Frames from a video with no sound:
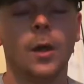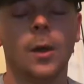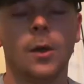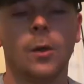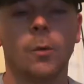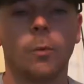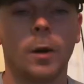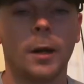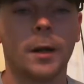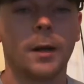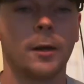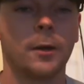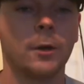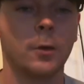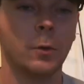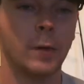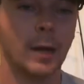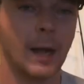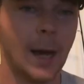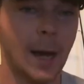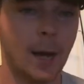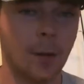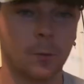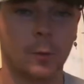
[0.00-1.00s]
why not do a
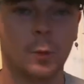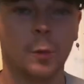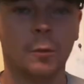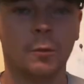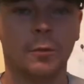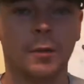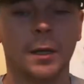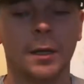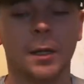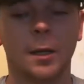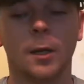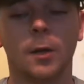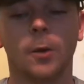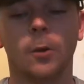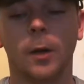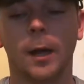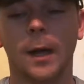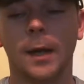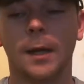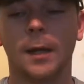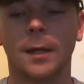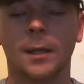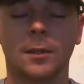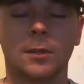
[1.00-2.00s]
how-to video
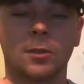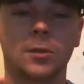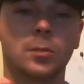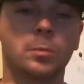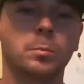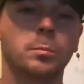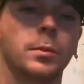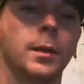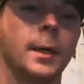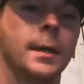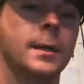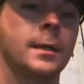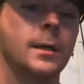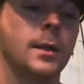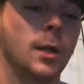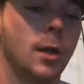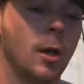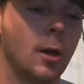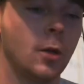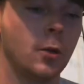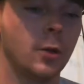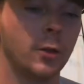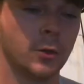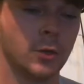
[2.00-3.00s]
and explain to
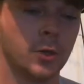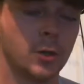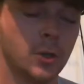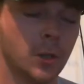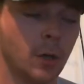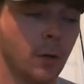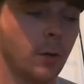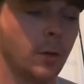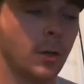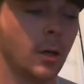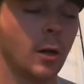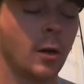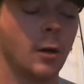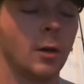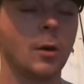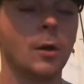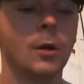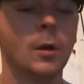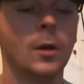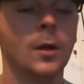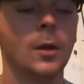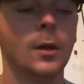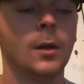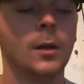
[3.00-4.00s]
y'all and show y'all